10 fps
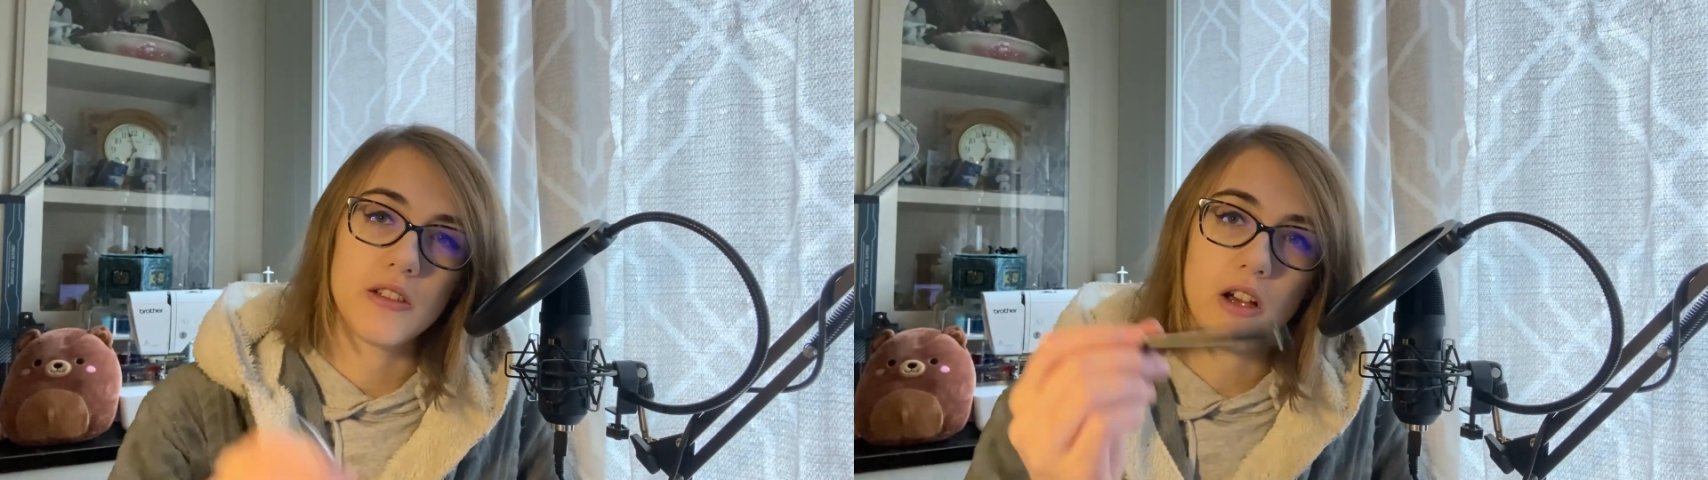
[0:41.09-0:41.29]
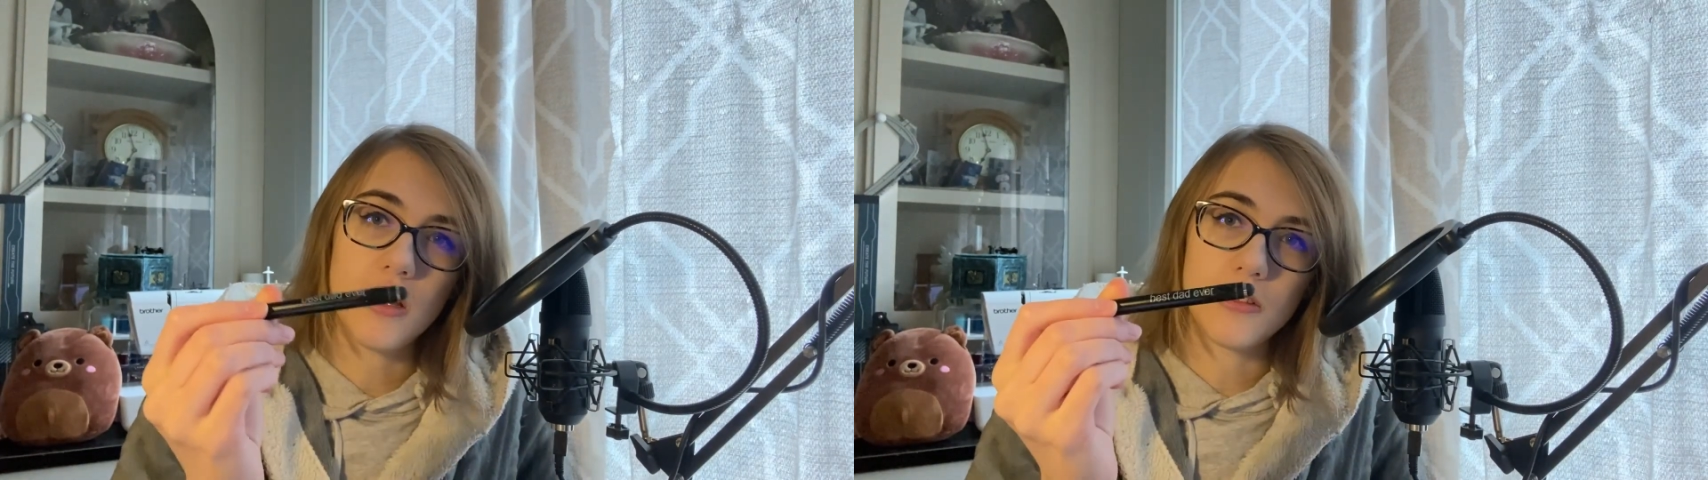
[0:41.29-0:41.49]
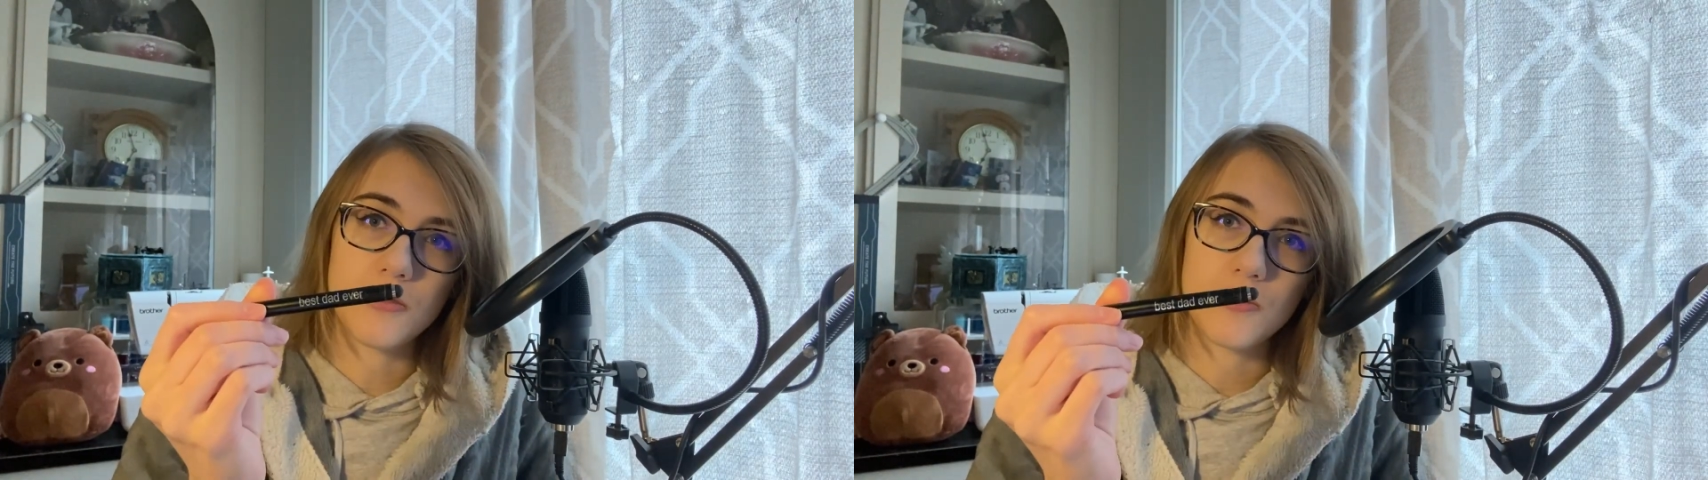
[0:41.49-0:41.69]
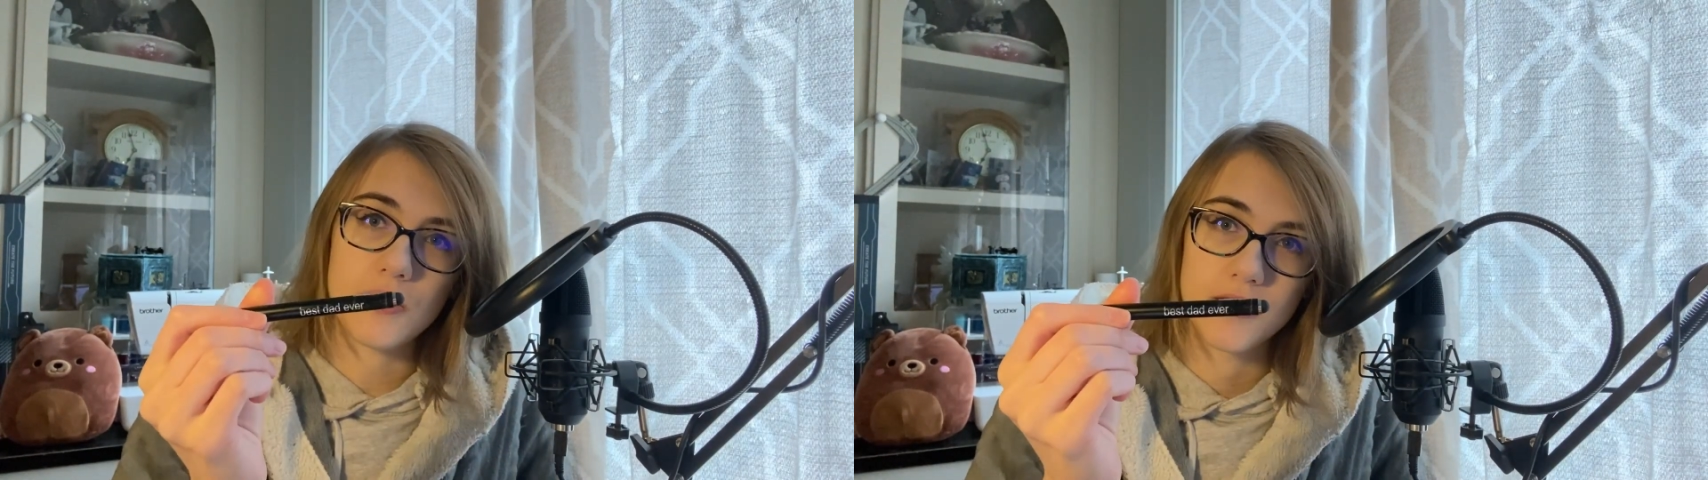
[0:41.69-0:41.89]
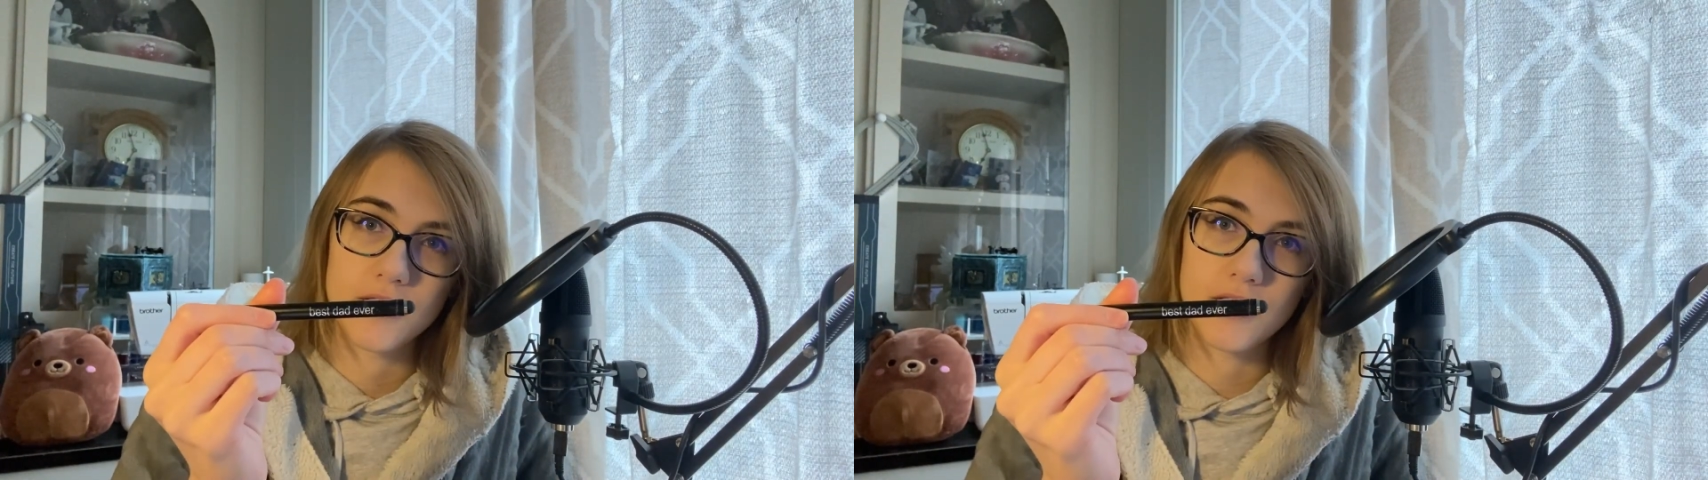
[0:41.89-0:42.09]

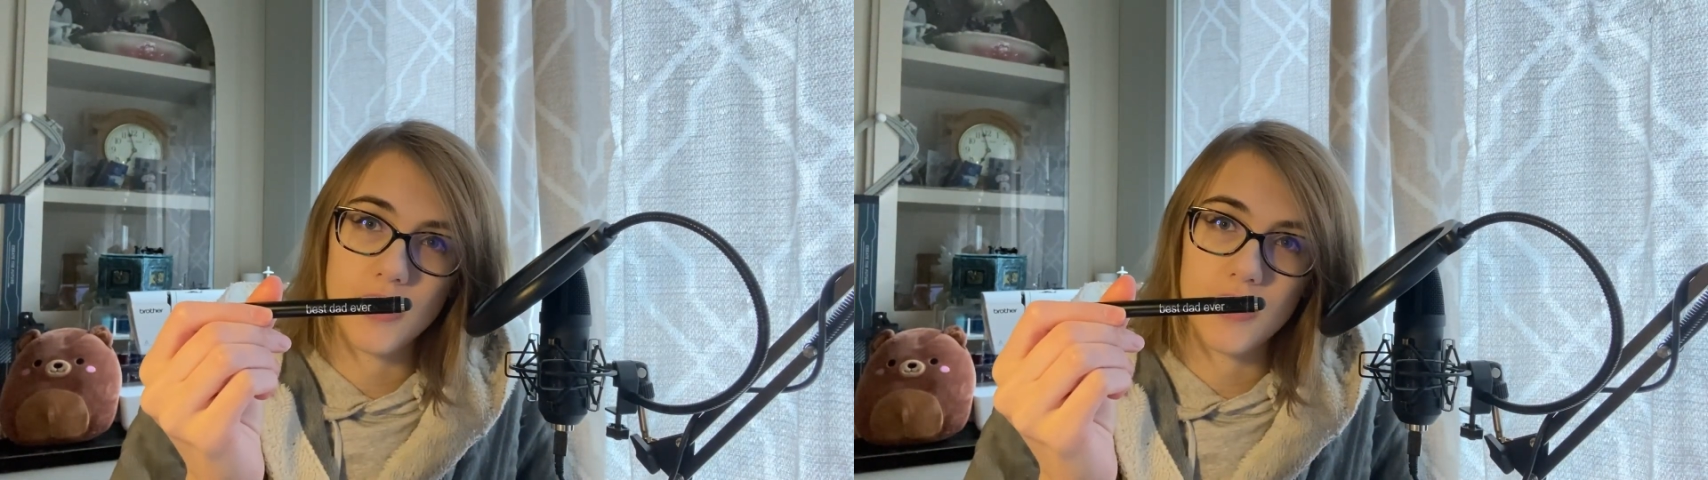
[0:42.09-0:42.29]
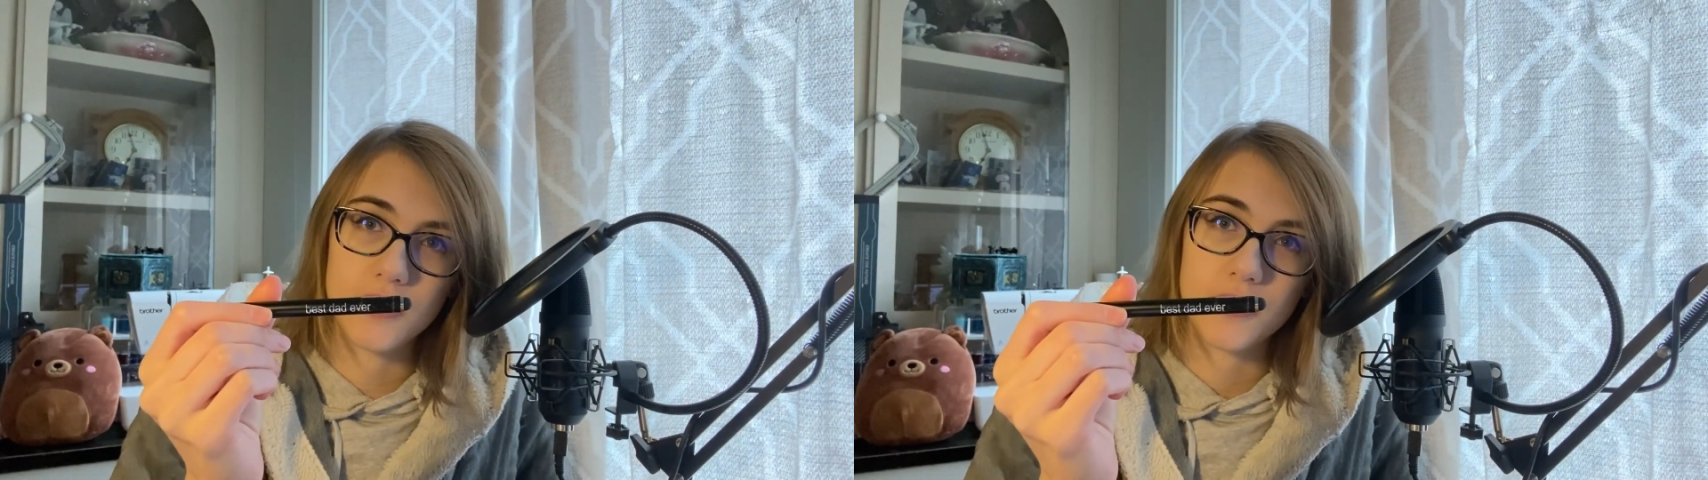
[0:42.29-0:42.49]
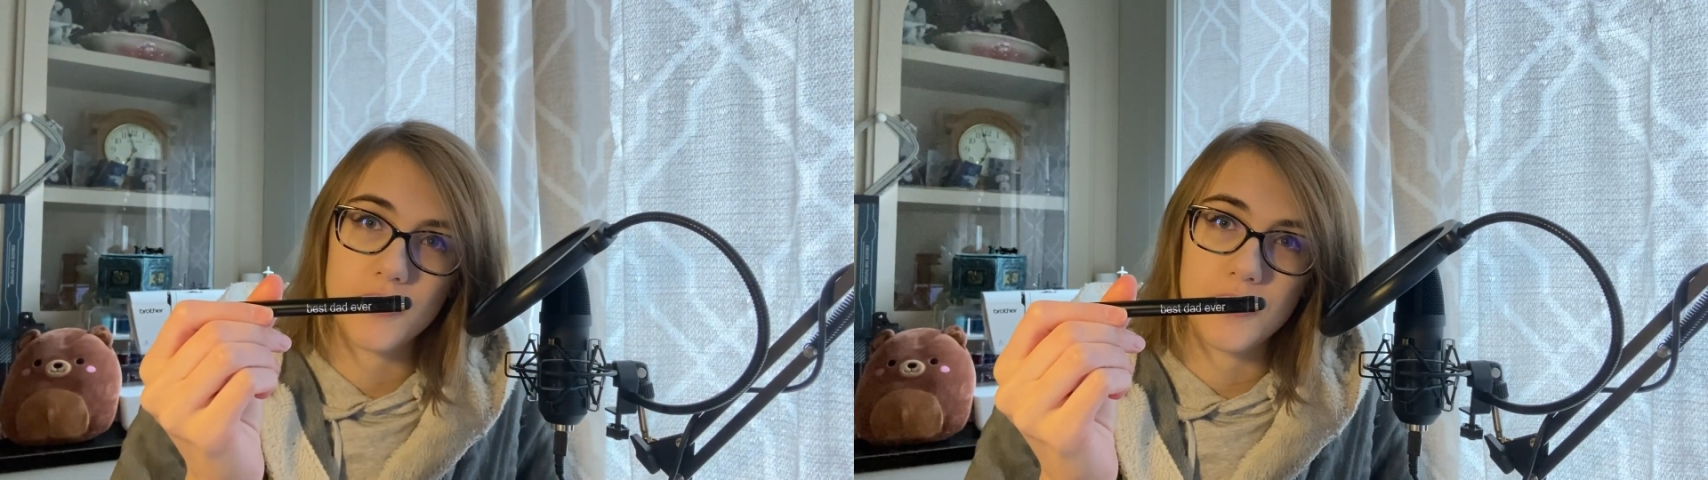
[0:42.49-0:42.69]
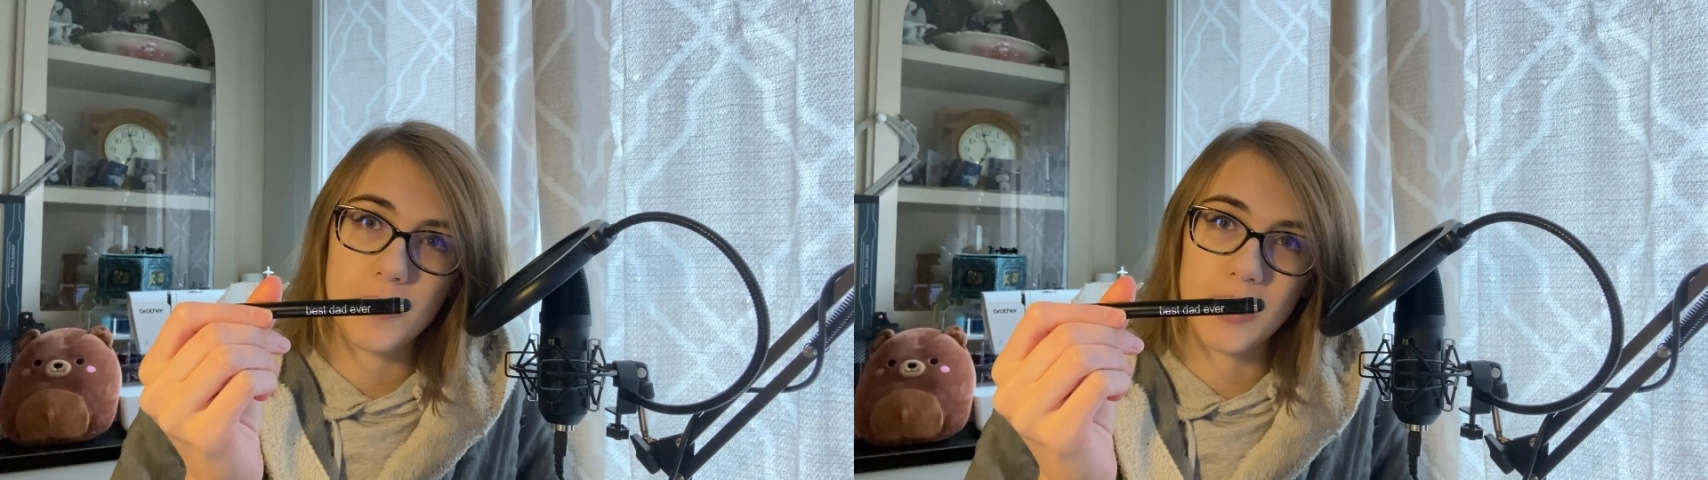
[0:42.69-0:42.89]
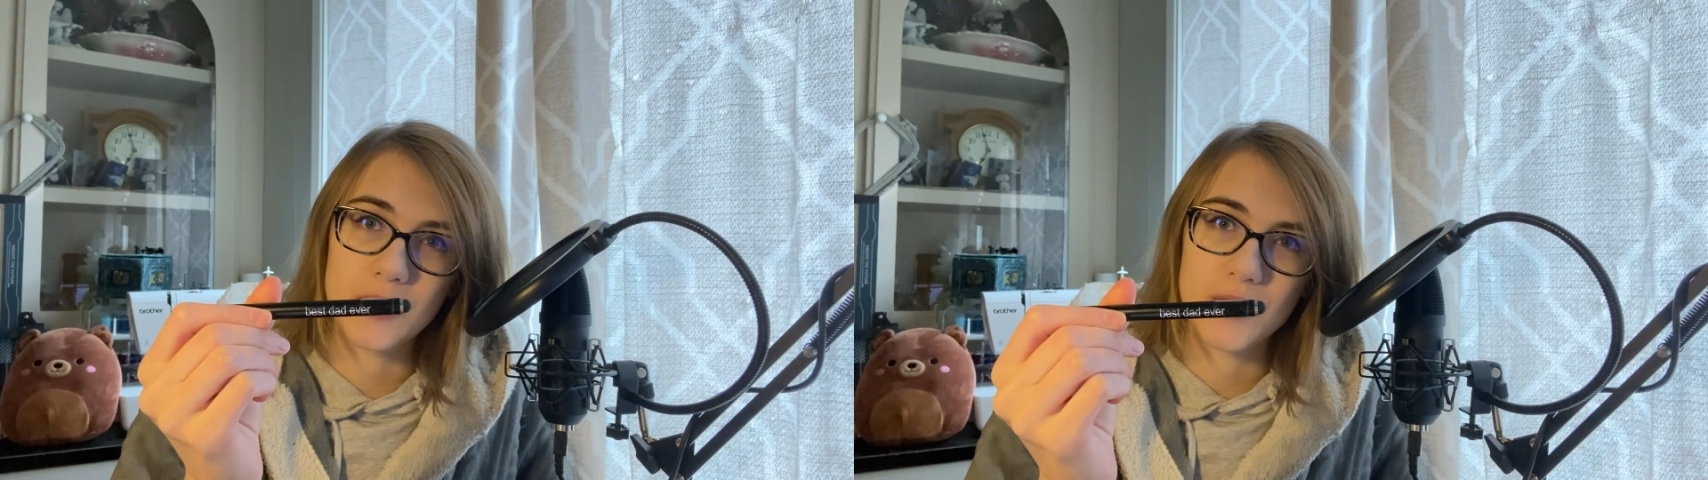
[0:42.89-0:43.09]
Dollartree
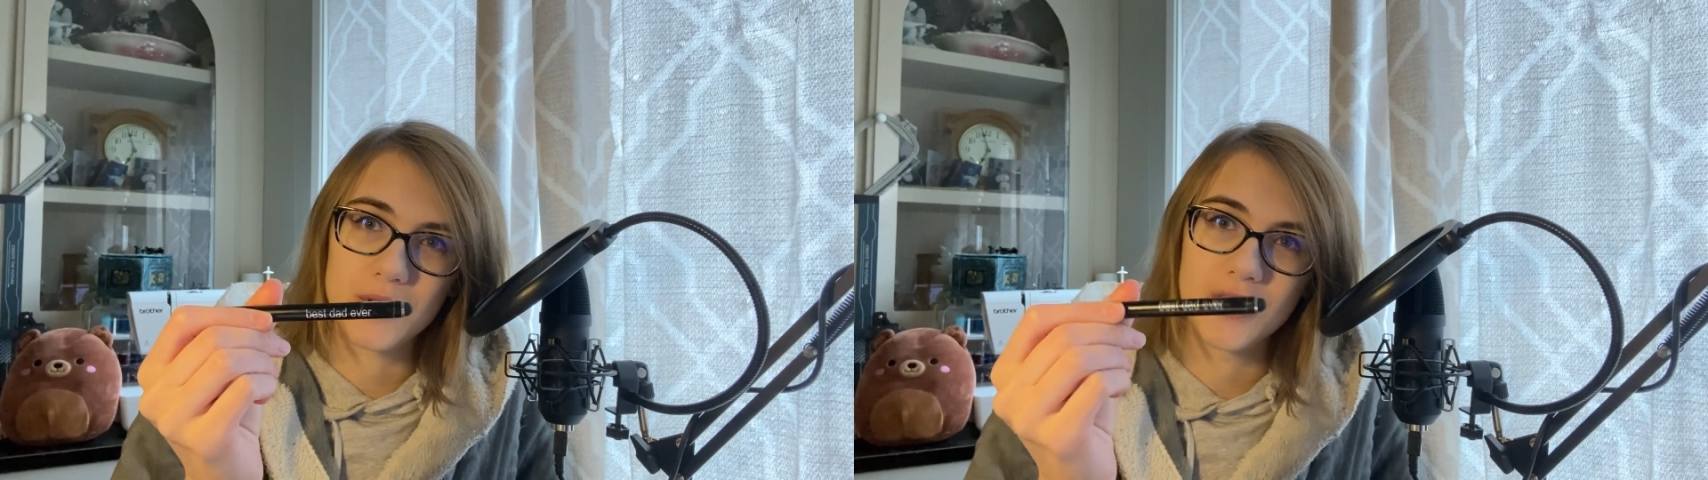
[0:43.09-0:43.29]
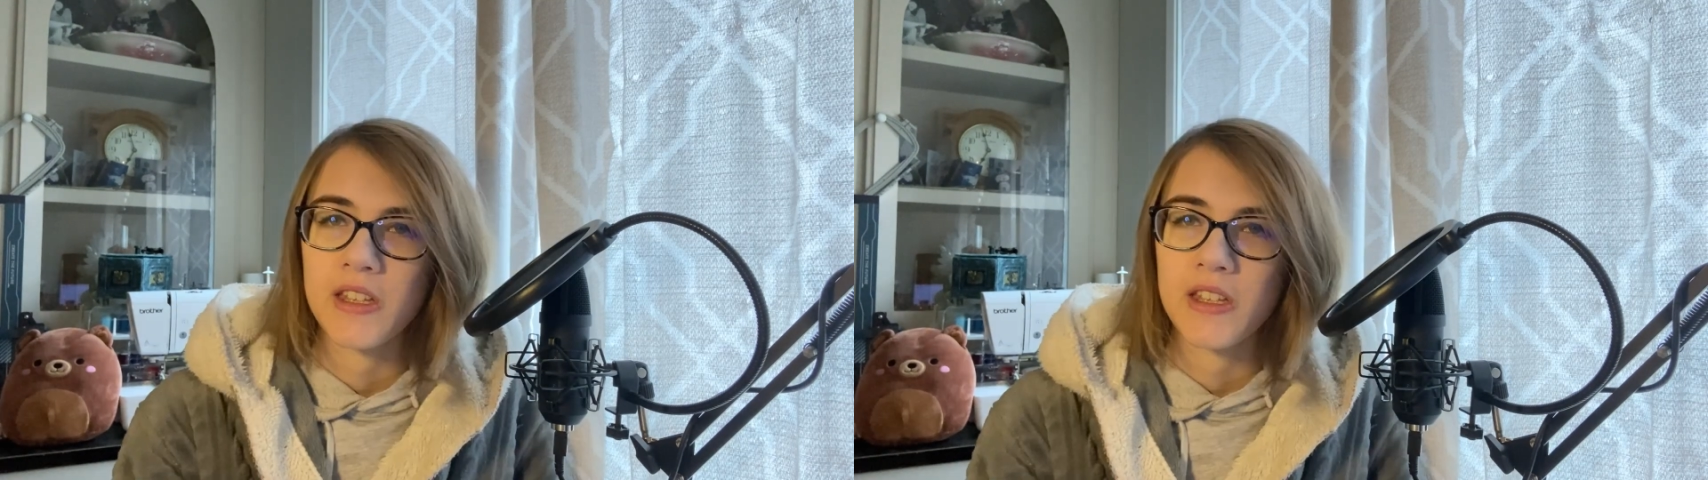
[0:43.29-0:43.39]
pencil.